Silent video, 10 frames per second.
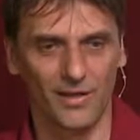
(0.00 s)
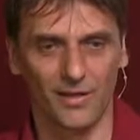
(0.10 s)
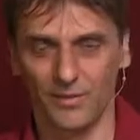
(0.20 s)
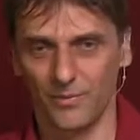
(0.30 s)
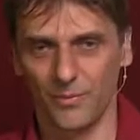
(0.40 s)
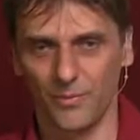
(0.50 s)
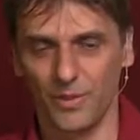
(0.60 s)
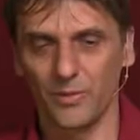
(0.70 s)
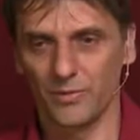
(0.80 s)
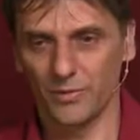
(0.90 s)
uh, we
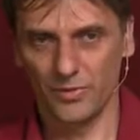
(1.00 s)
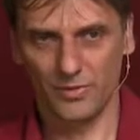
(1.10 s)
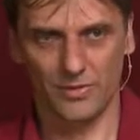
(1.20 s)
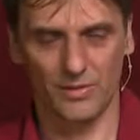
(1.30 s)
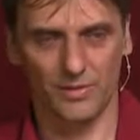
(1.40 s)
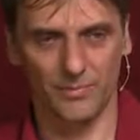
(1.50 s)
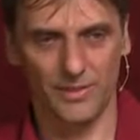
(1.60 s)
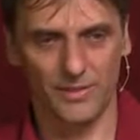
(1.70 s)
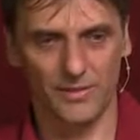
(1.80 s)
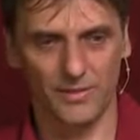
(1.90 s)
don't use
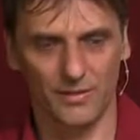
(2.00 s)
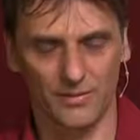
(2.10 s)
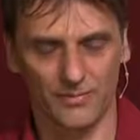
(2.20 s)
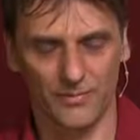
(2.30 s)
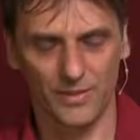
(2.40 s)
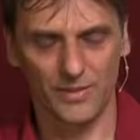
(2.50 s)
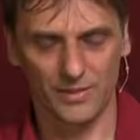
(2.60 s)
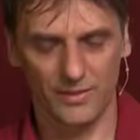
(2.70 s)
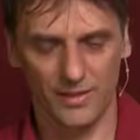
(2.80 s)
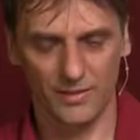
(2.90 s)

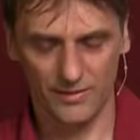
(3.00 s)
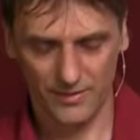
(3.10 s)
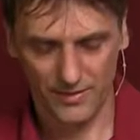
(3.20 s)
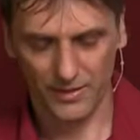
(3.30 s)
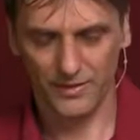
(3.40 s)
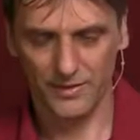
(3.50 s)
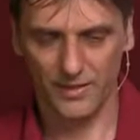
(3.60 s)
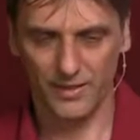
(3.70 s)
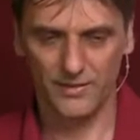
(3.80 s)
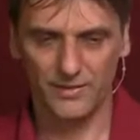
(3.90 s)
insecti
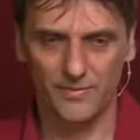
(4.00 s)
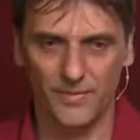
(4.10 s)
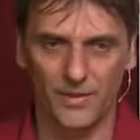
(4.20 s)
insecticides